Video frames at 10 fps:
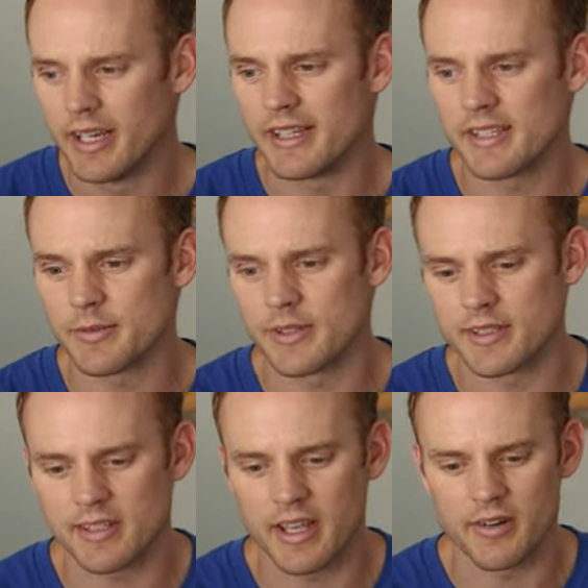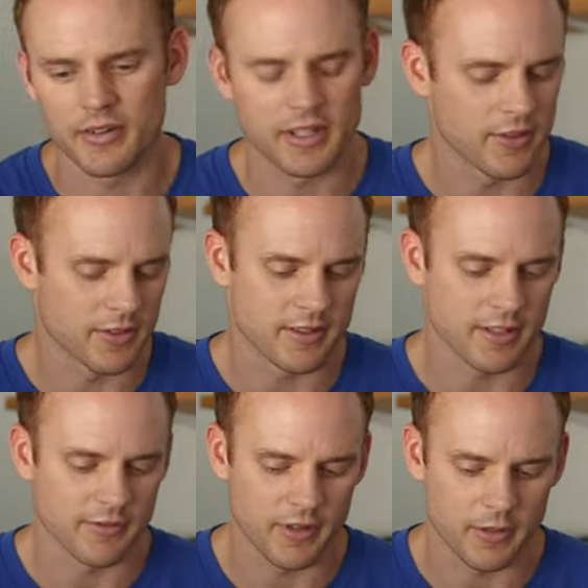And this was on sale, and it goes on
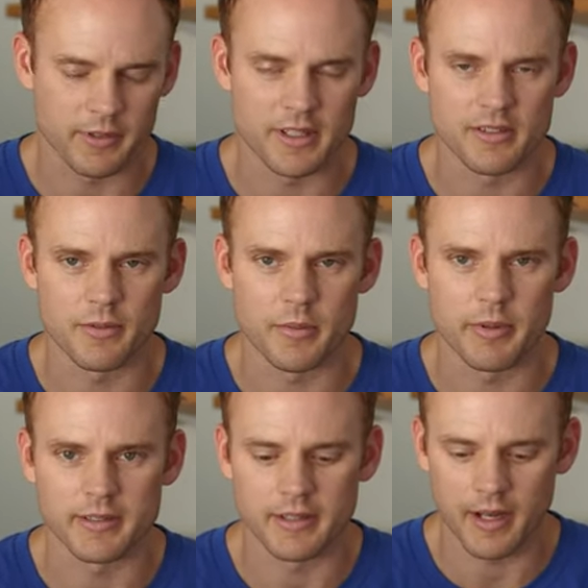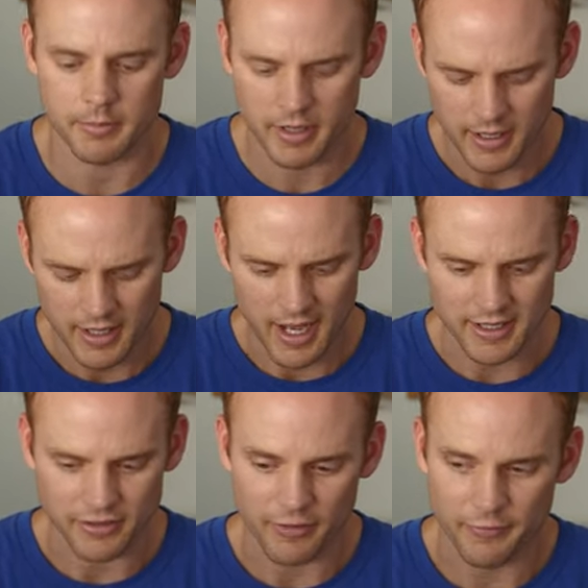sale frequently, so we picked it up.
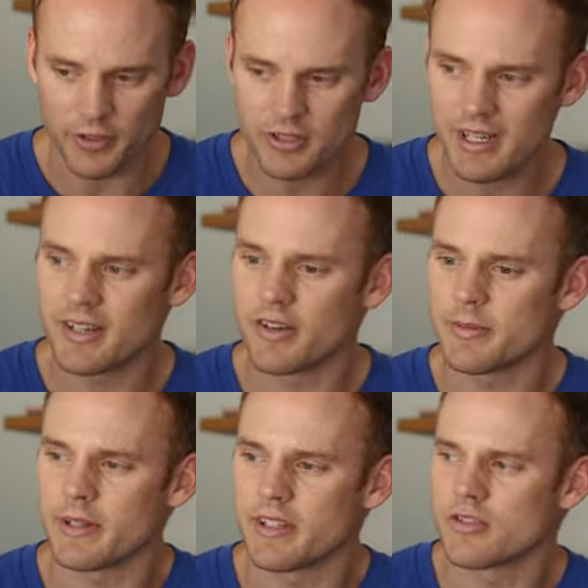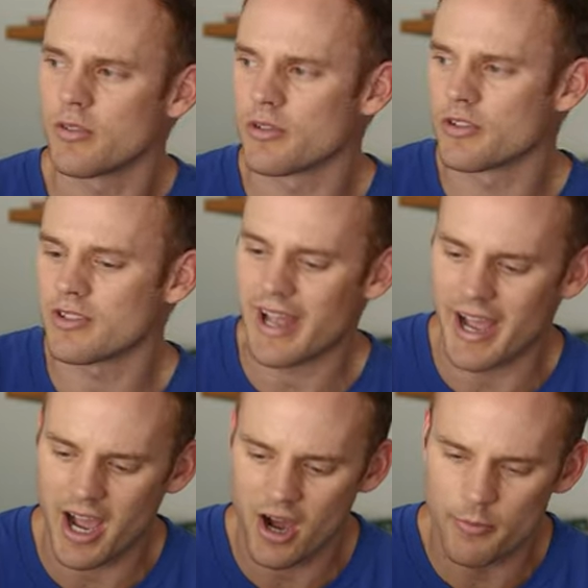Uh, so the first thing I noticed about this stroller is just
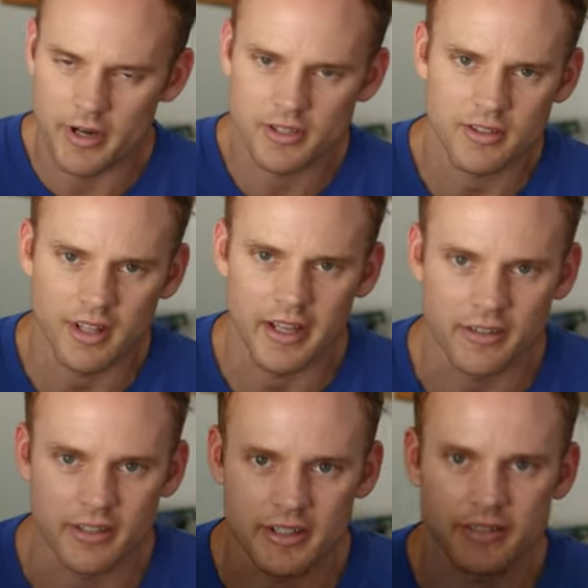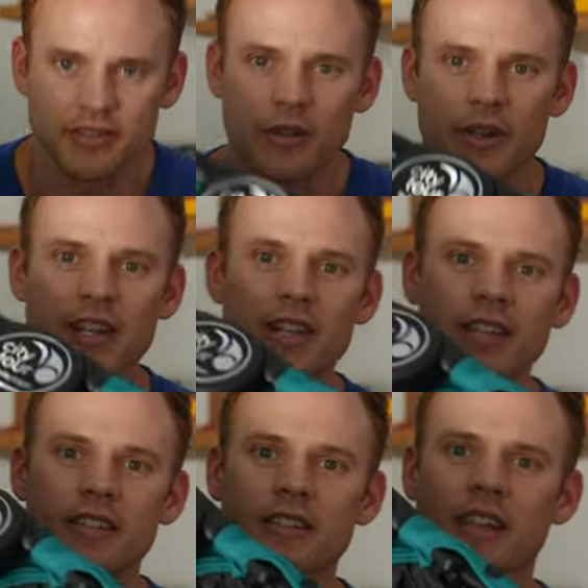how much lighter it is. So it
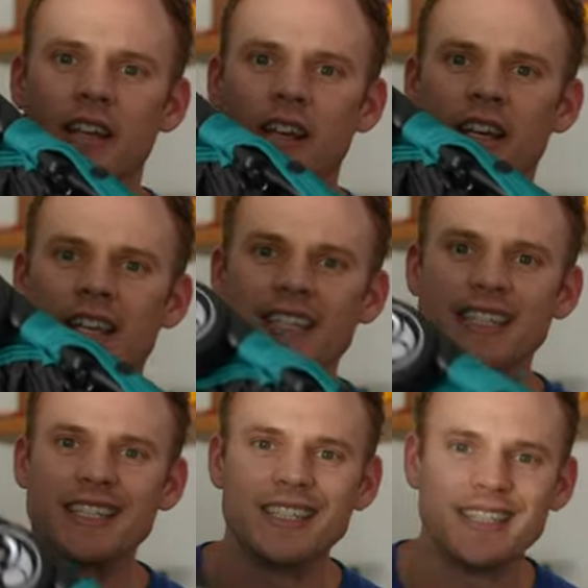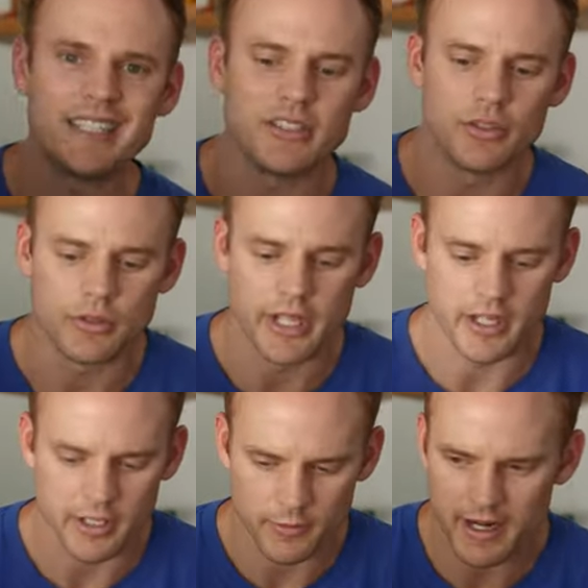is easy to
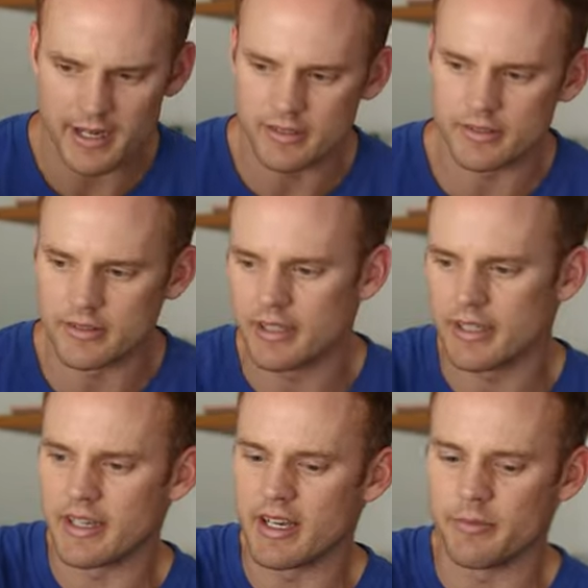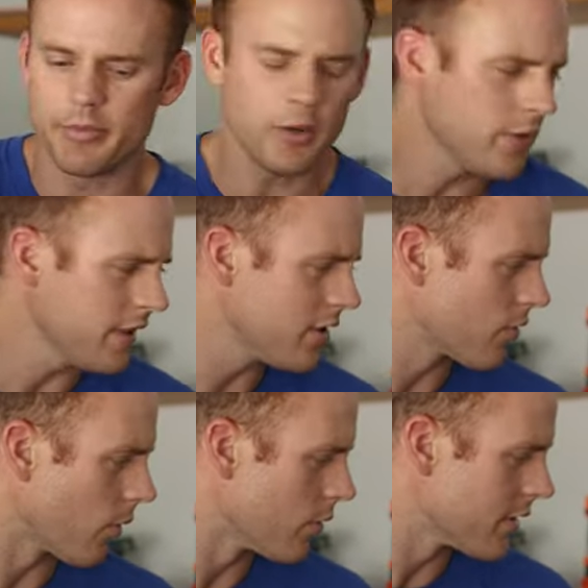carry around. Uh, both these
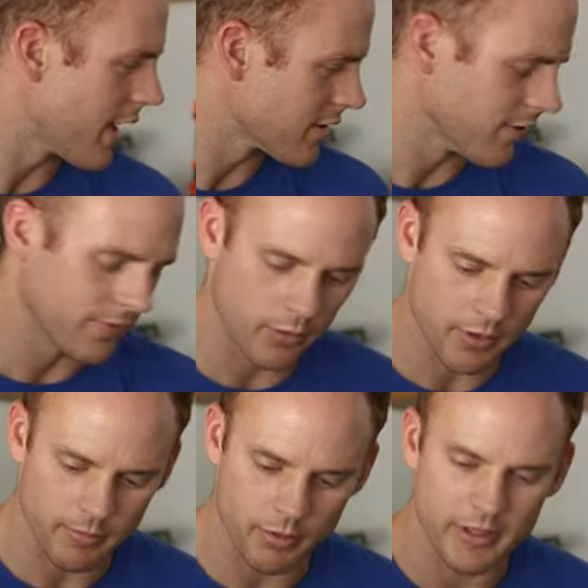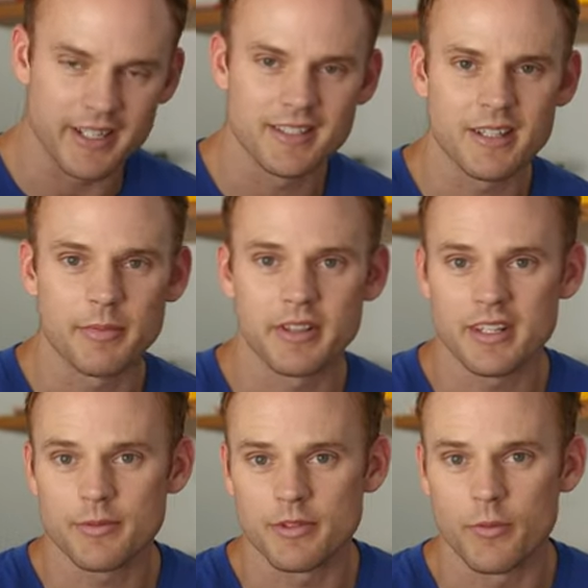strollers actually fold up pretty easily, but
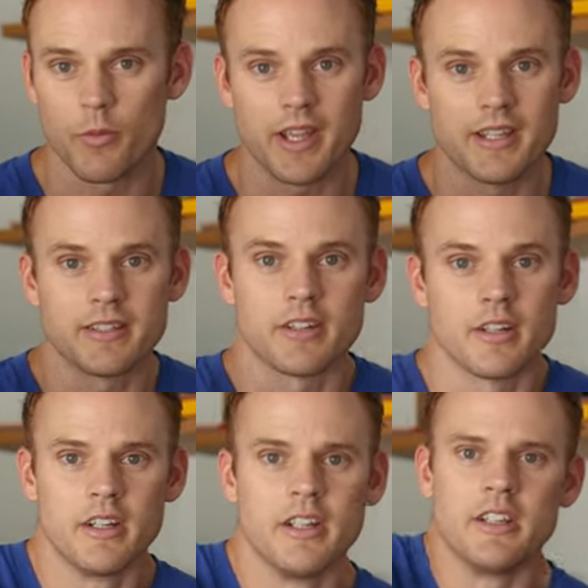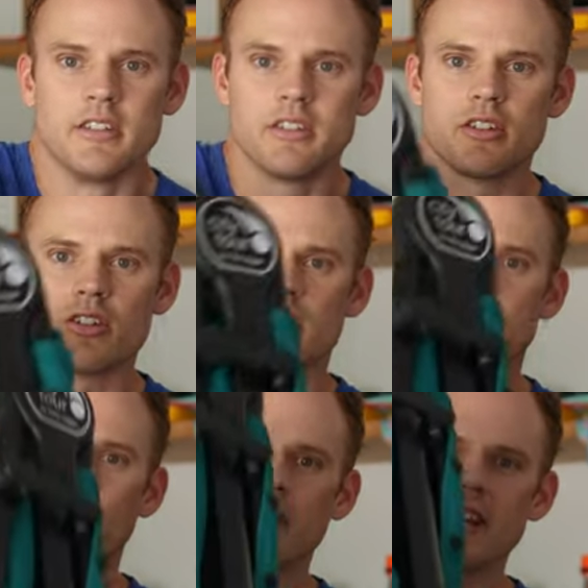this one's way easier. It's
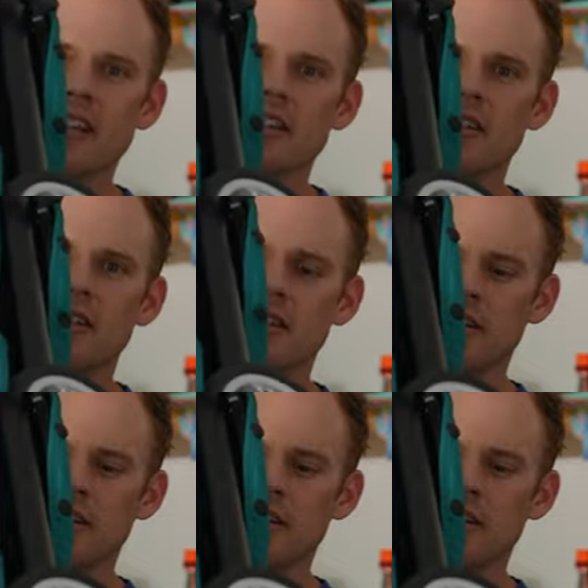just one hand,